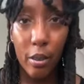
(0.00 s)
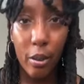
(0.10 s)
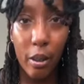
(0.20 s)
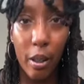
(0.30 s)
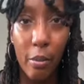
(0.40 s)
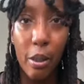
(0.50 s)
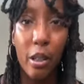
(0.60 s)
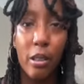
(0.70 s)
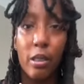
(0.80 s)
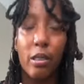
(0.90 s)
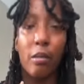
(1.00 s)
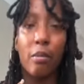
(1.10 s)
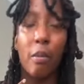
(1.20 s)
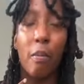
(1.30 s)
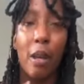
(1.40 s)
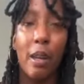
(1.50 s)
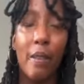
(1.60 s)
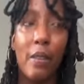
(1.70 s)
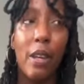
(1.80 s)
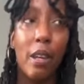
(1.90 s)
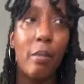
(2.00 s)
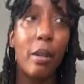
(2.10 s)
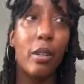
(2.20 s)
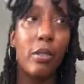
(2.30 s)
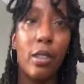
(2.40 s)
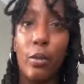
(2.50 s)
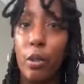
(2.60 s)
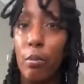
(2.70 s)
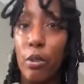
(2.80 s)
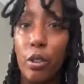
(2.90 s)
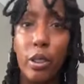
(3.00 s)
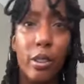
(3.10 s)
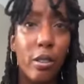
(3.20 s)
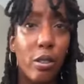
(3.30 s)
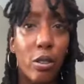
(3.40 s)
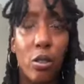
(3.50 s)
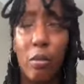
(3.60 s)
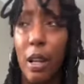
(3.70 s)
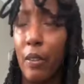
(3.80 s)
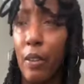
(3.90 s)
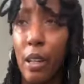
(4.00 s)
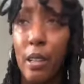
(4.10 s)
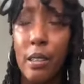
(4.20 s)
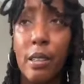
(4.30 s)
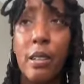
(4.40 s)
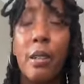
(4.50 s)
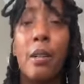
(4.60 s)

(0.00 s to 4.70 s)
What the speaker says: Okay, because the main thing about dealing with emotions and traumatic things